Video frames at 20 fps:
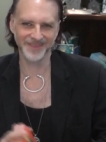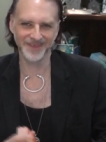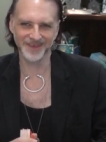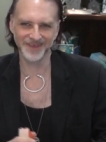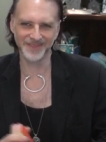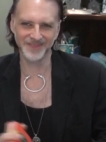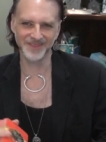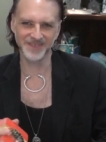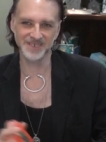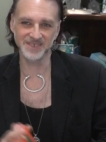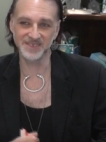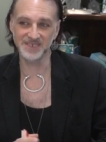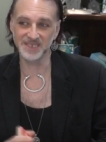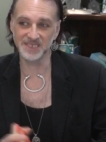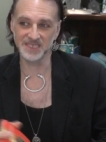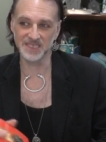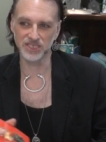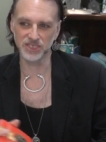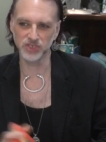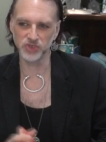The the
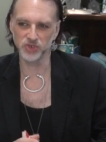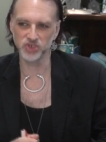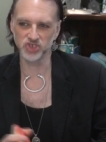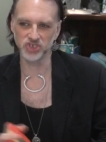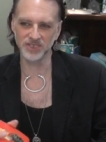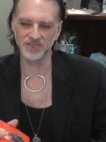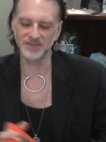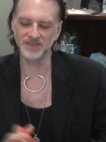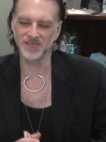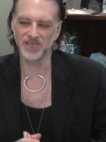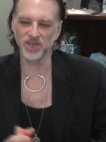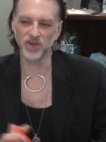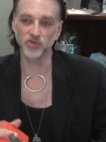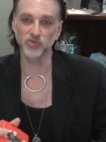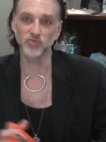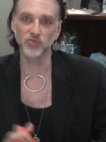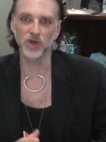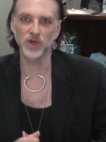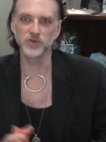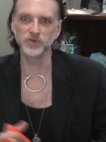dissolution, the
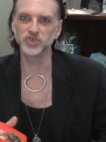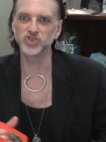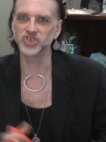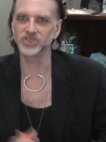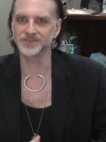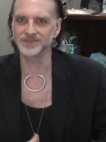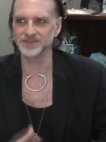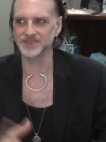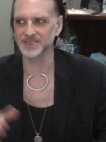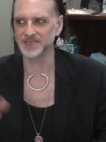erosion